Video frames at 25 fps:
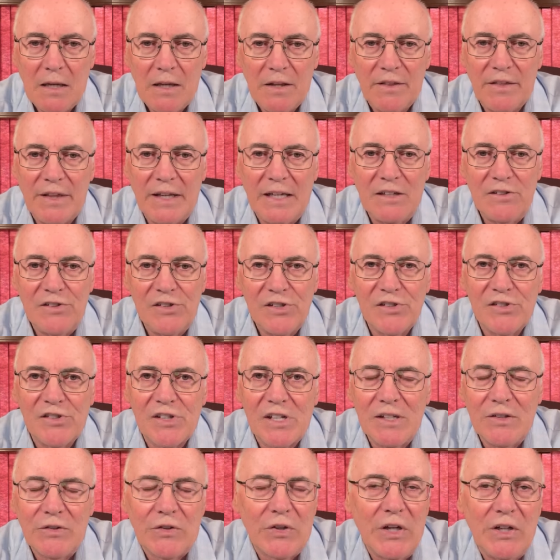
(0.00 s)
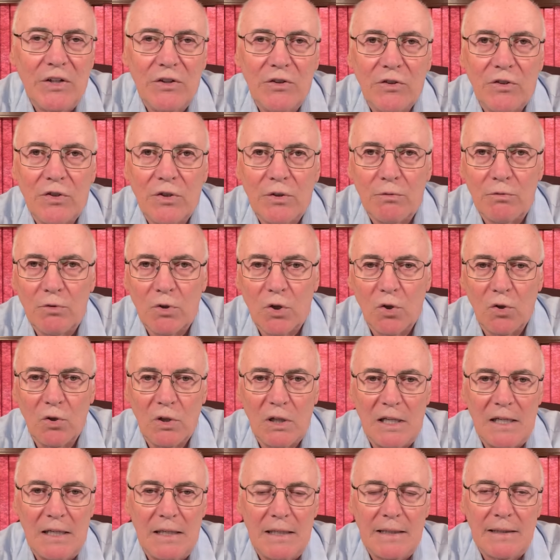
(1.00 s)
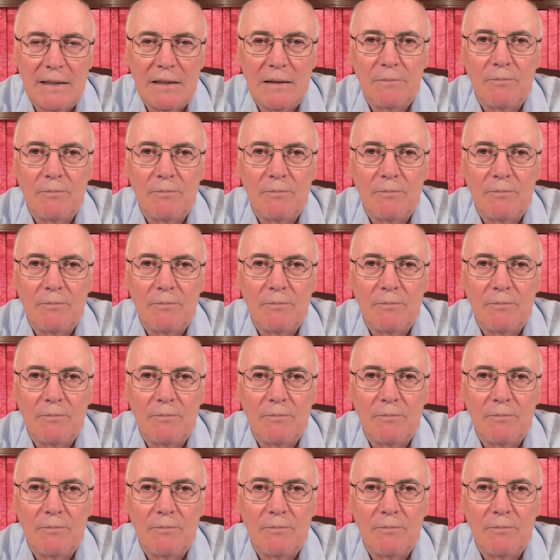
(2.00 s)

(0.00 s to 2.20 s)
Things just continue to roll on.